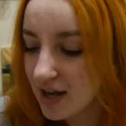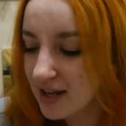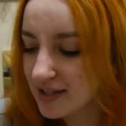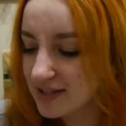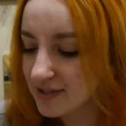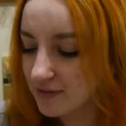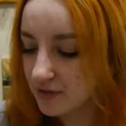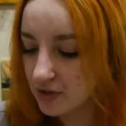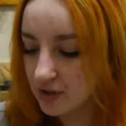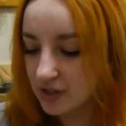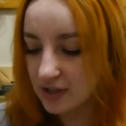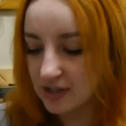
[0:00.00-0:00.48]

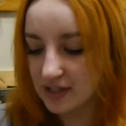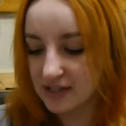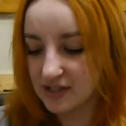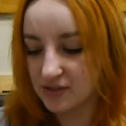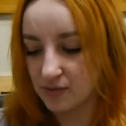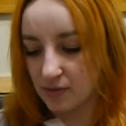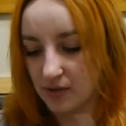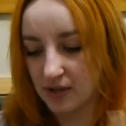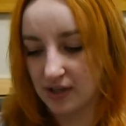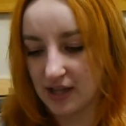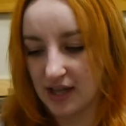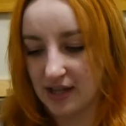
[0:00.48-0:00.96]
let's have a look at
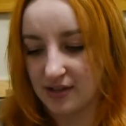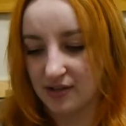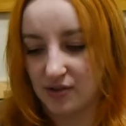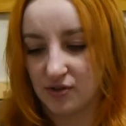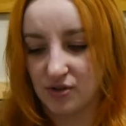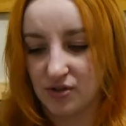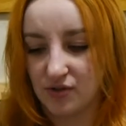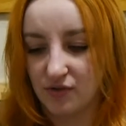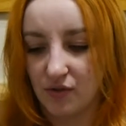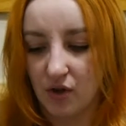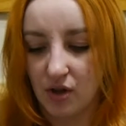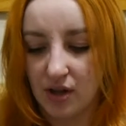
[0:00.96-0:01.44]
this one again,
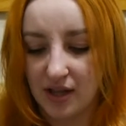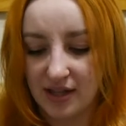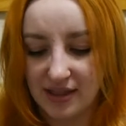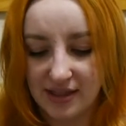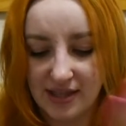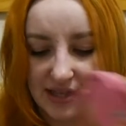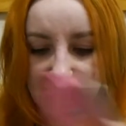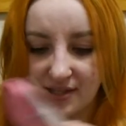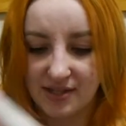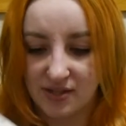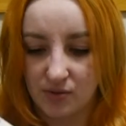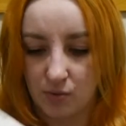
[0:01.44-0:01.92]
because you've got
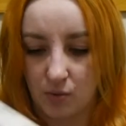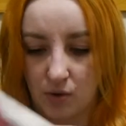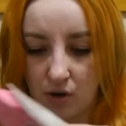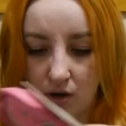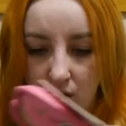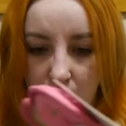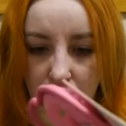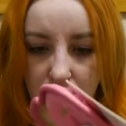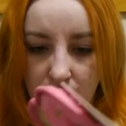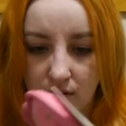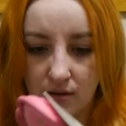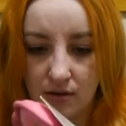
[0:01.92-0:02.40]
like this
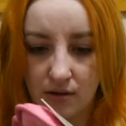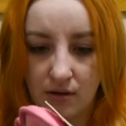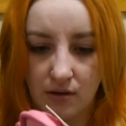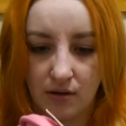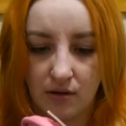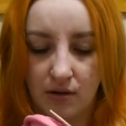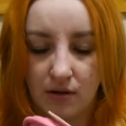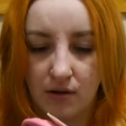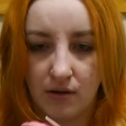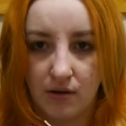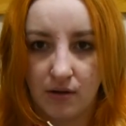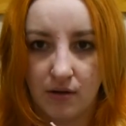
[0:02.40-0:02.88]
one,
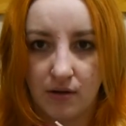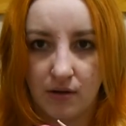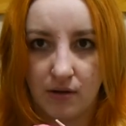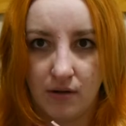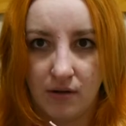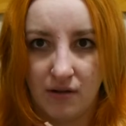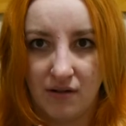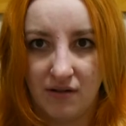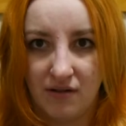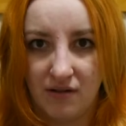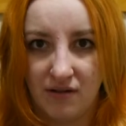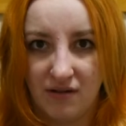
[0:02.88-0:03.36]

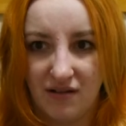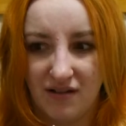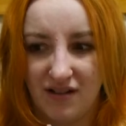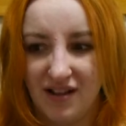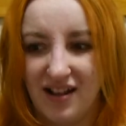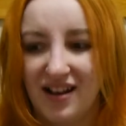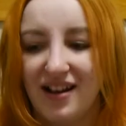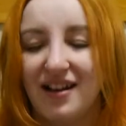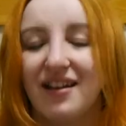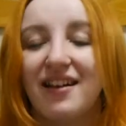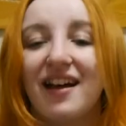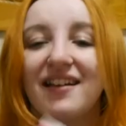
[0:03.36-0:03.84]

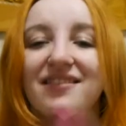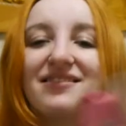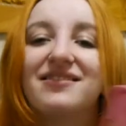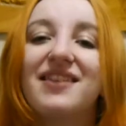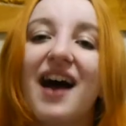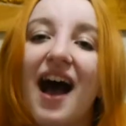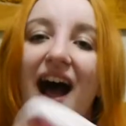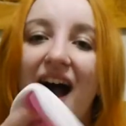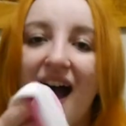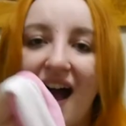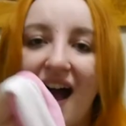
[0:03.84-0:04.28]
that